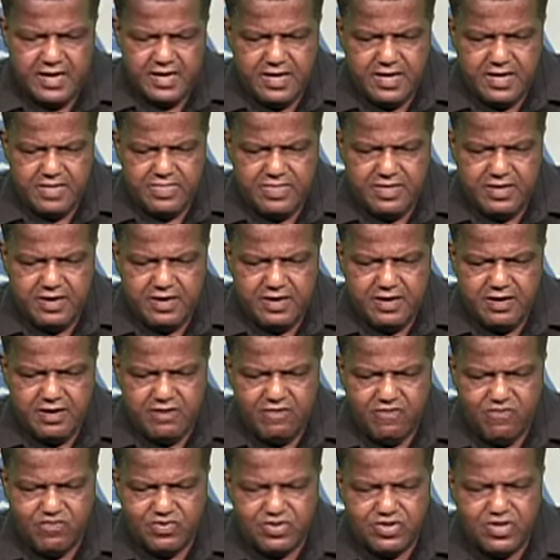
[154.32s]

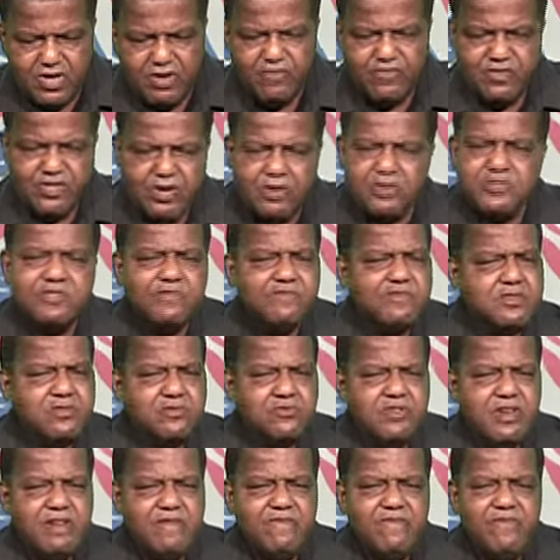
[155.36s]
Now, for those of you
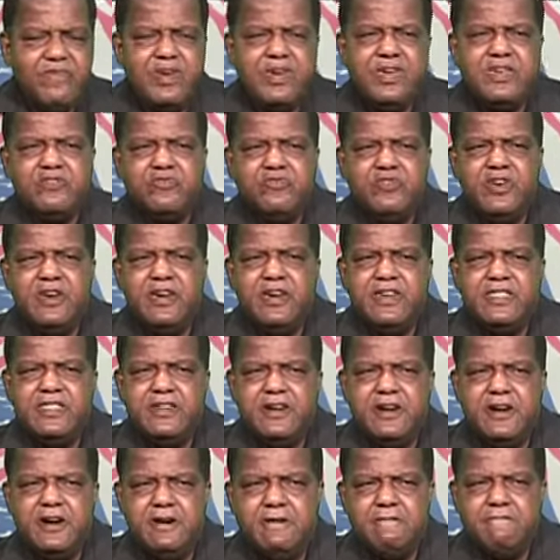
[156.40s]
that think that
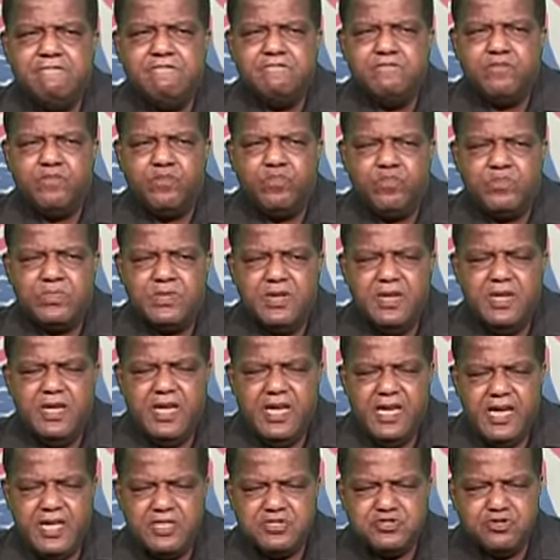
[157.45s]

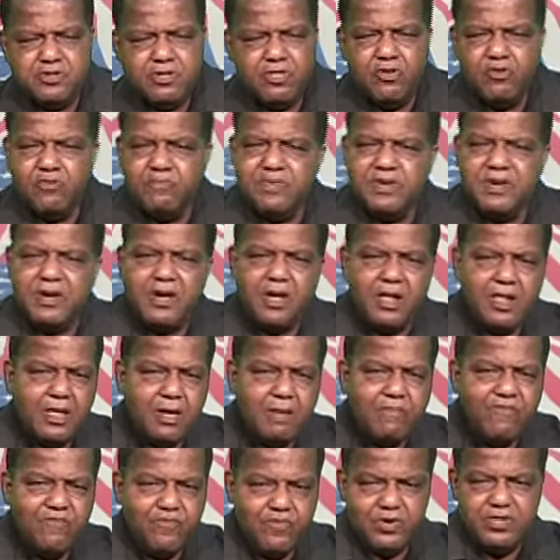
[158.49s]
it's a little bit
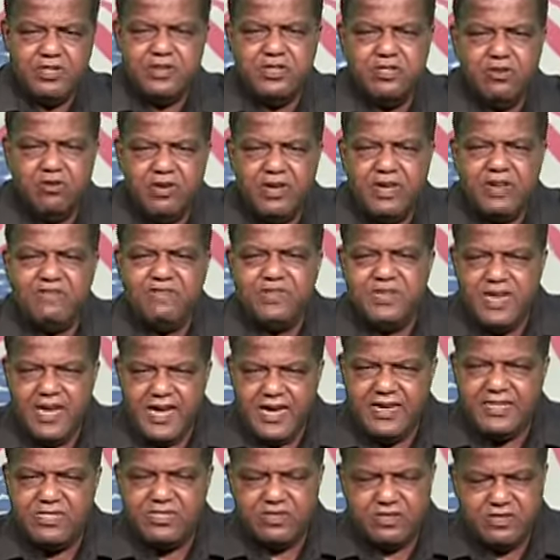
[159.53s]
club-footed or
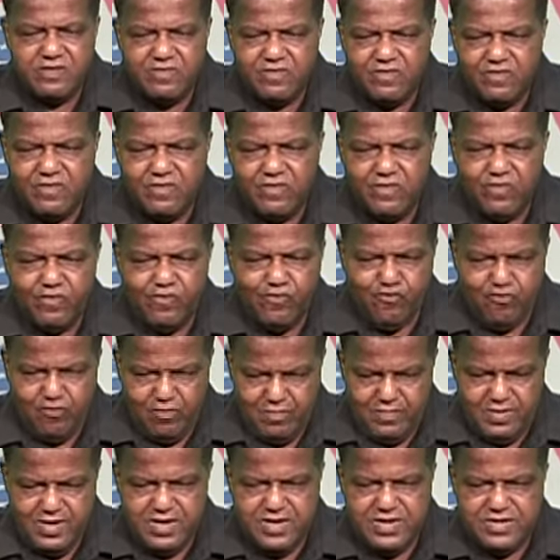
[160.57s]
heavy-handed for
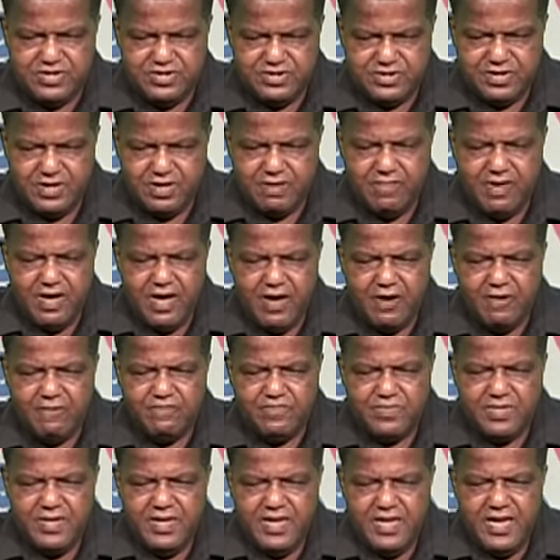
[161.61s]
me to come out
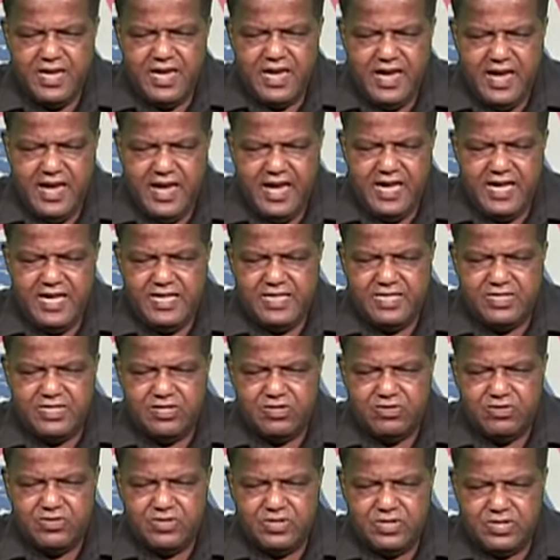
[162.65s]

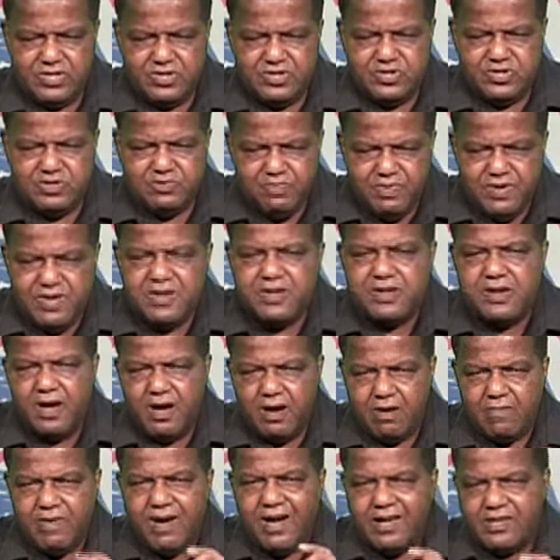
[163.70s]
and speak
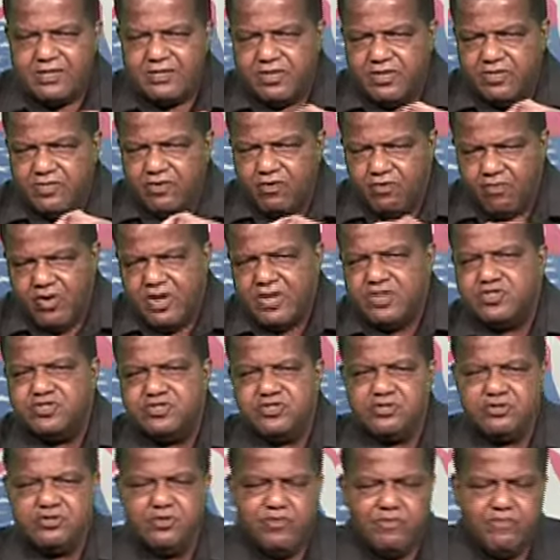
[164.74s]
about the
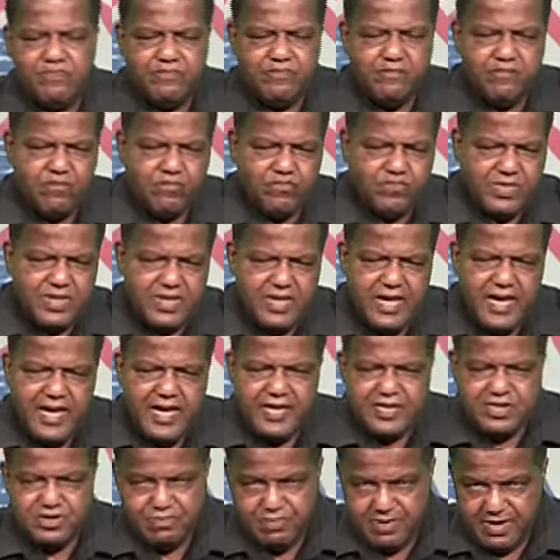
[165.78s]
racial
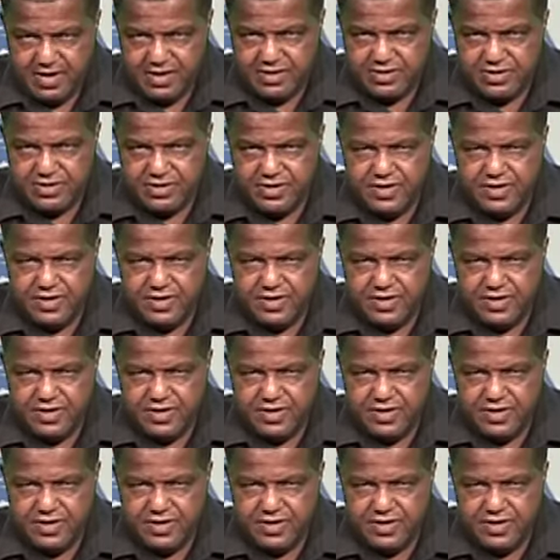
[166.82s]
aspect